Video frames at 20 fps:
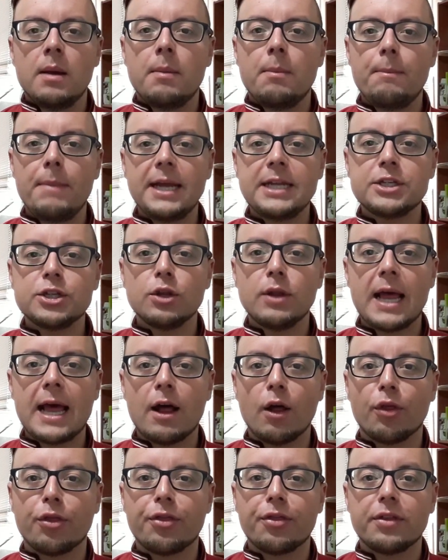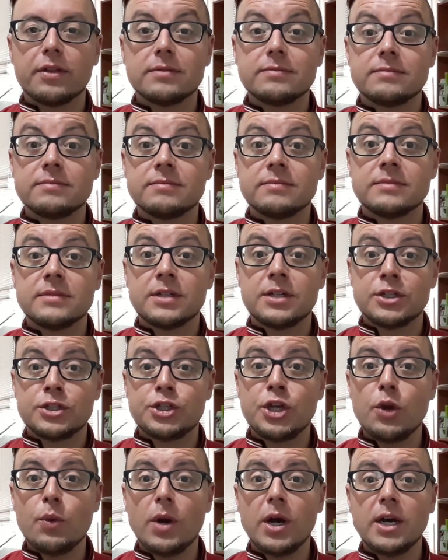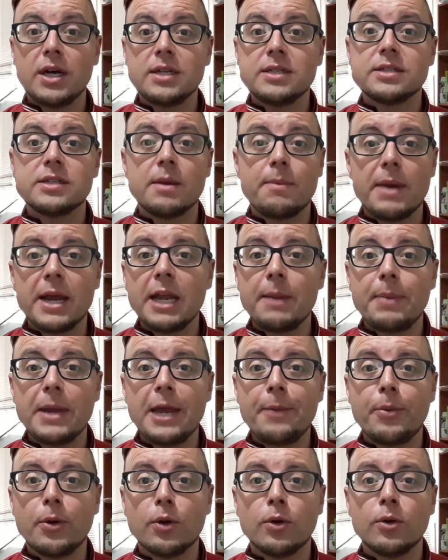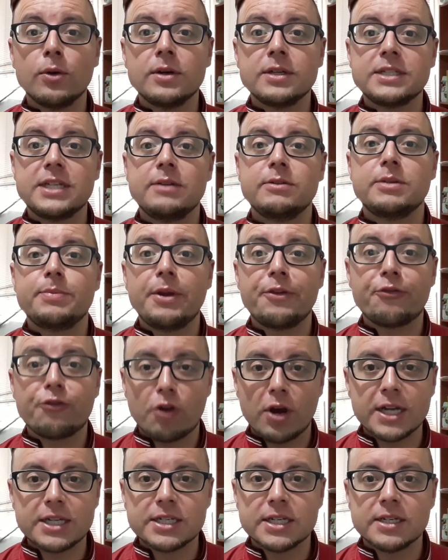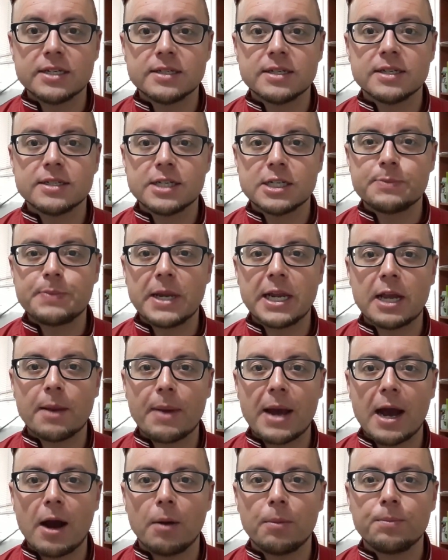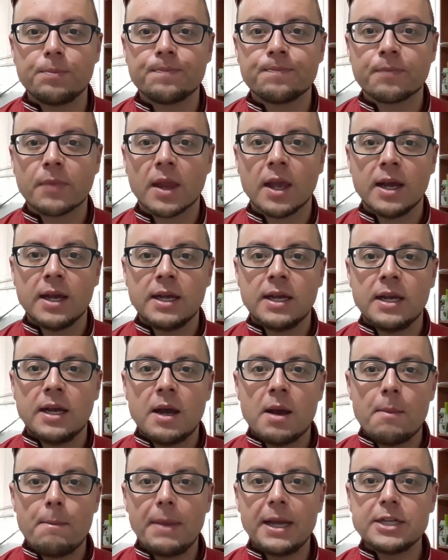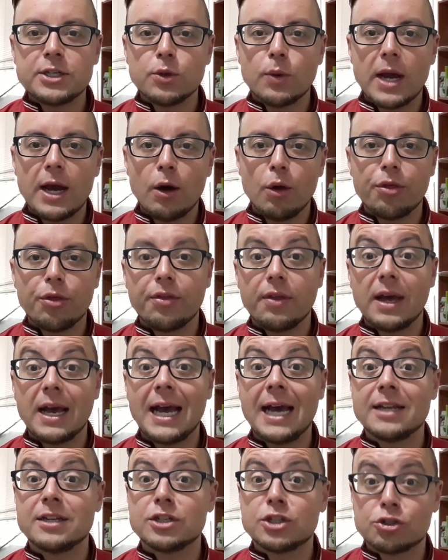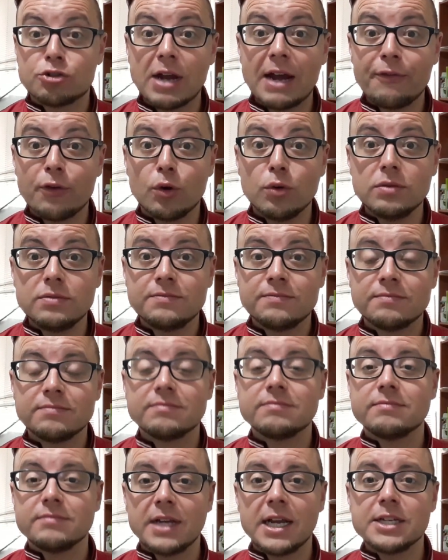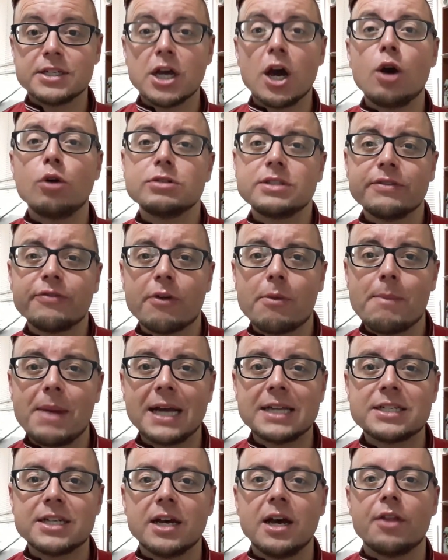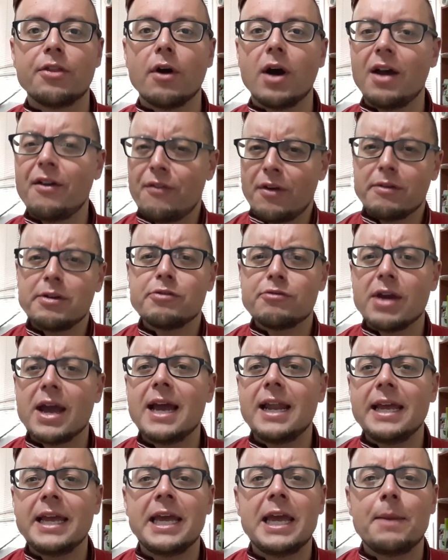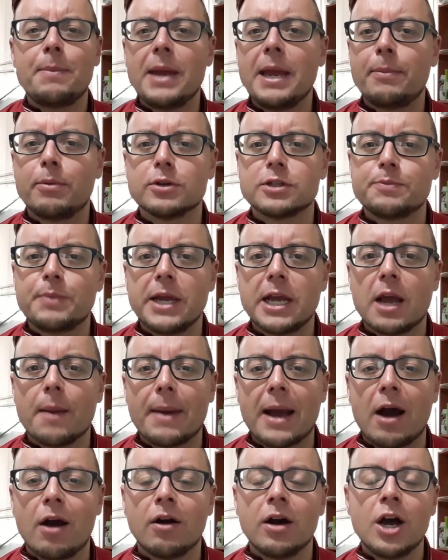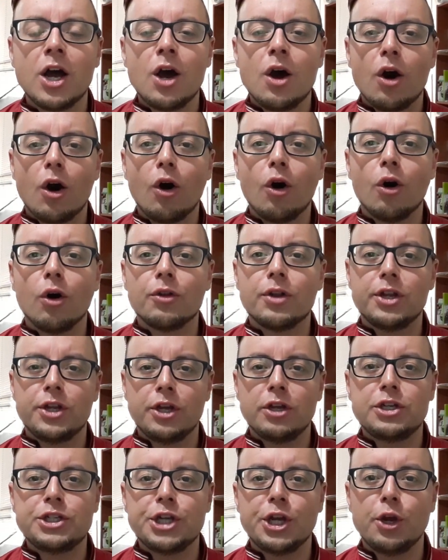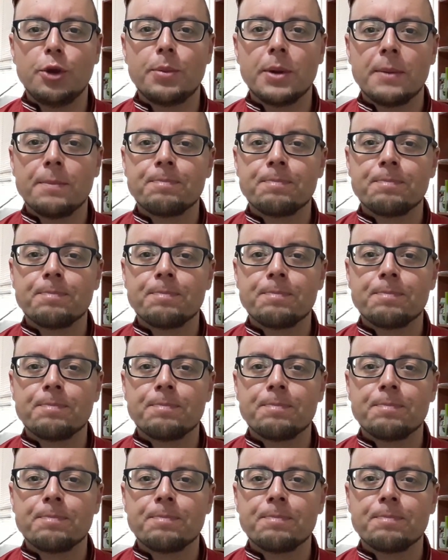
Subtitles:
Mental health. Two words that many people seem to be frightened to speak about. Mental health and travel is a whole different matter that I very rarely hear people speak about on YouTube.